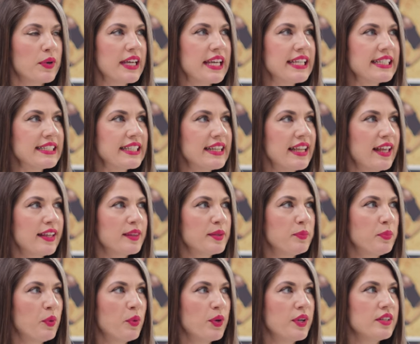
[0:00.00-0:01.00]
But isn't that
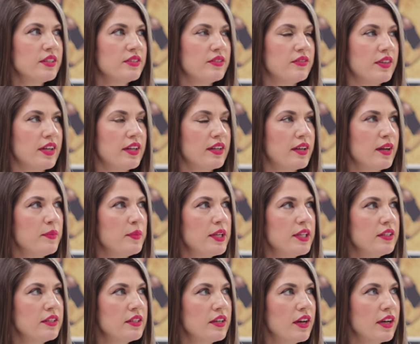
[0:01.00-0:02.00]
the point of it? I
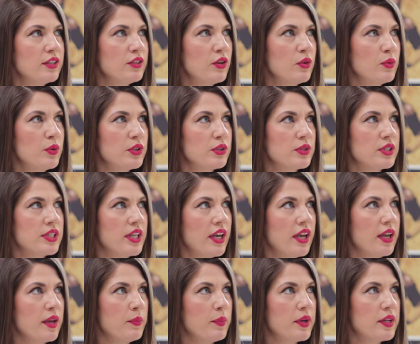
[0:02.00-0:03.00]
mean, I know what you're
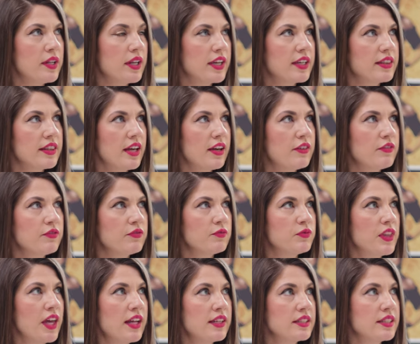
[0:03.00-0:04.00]
saying, but like
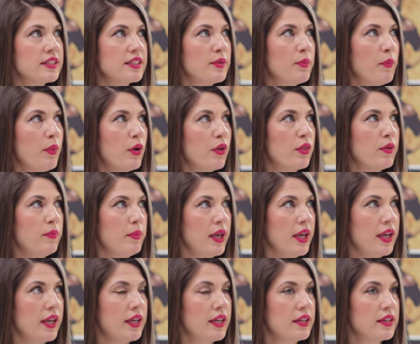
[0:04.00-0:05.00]
that doesn't bother
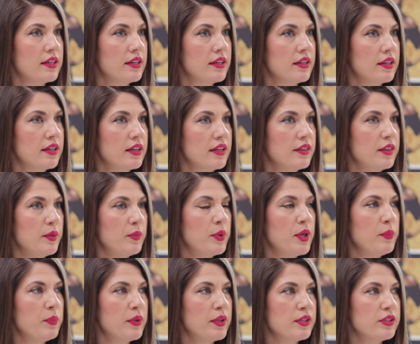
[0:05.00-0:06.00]
me that
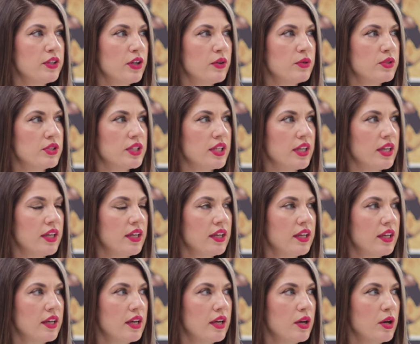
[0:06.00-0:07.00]
people are
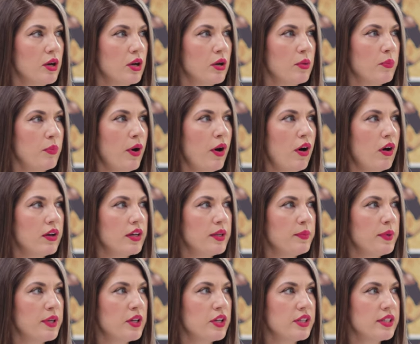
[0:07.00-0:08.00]
nosy,
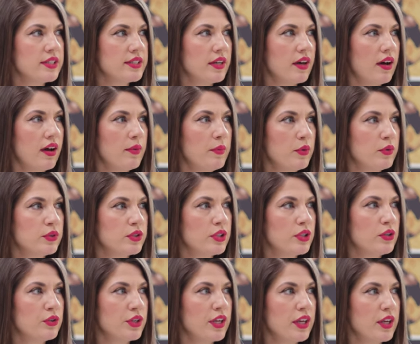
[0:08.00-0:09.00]
partly because I'm
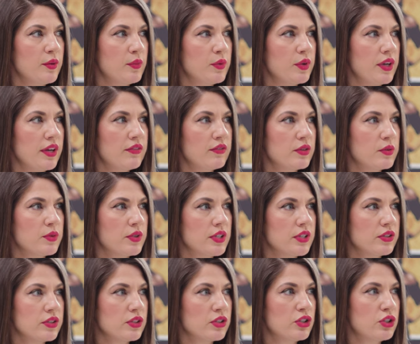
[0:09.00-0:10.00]
also looking at what everyone
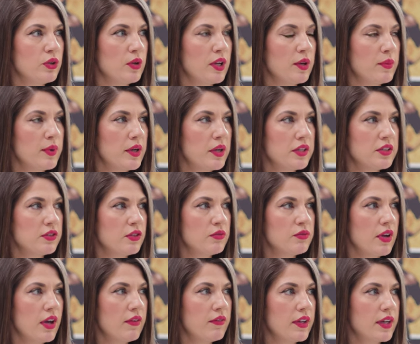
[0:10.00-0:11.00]
else is doing, but I
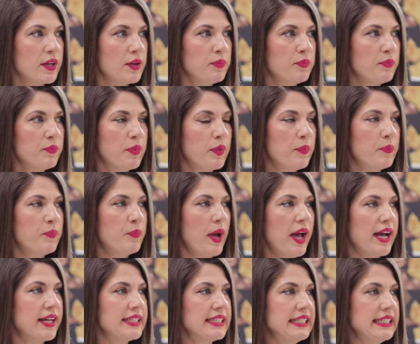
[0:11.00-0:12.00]
don't have like a
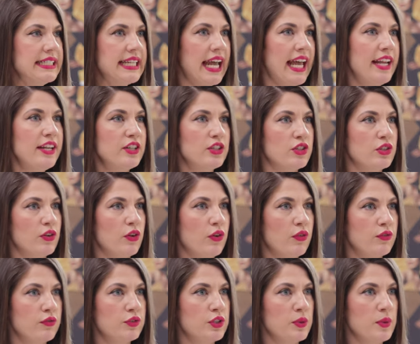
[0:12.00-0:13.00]
bad intent
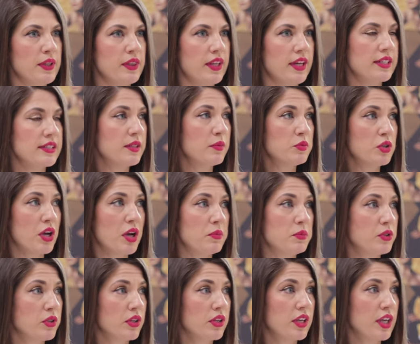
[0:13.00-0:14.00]
of doing that.
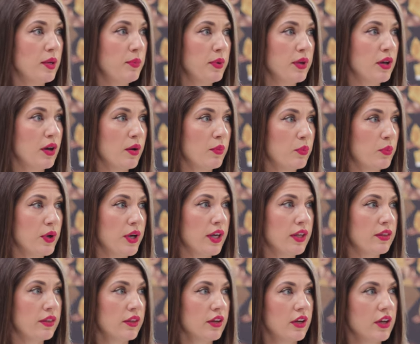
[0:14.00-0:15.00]
Sometimes keeping up
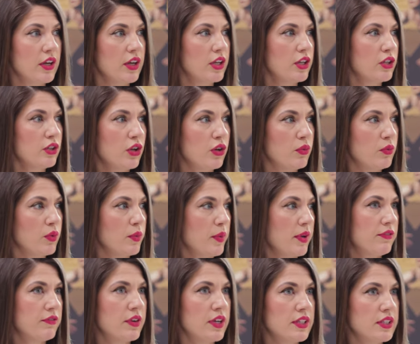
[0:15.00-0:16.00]
with, you know, what
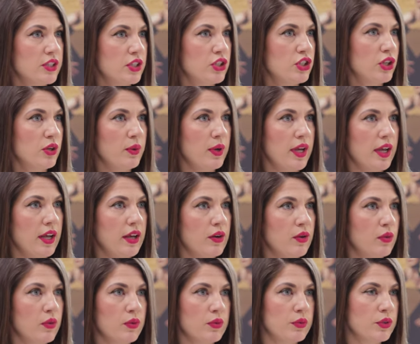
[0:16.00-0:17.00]
my friends are
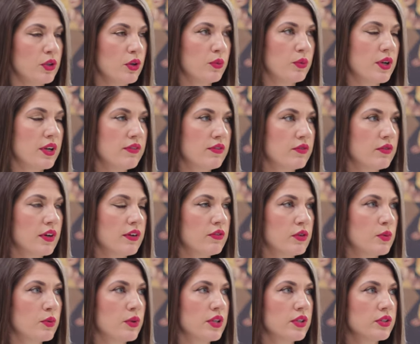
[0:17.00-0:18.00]
doing or, you know, whatever
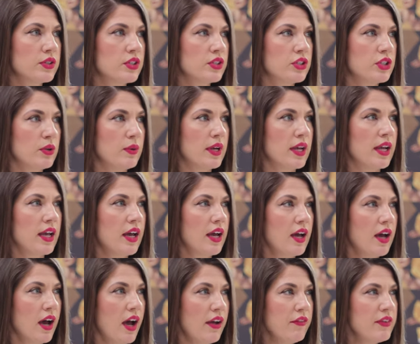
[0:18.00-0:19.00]
everyone else is doing.
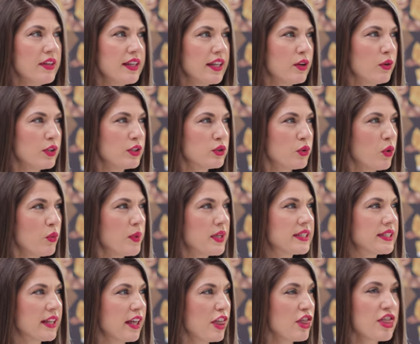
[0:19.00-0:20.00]
I feel like it's
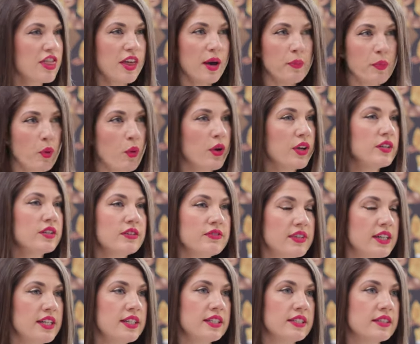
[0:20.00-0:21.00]
almost the point
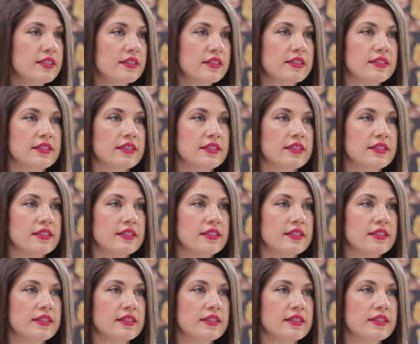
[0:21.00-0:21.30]
of it.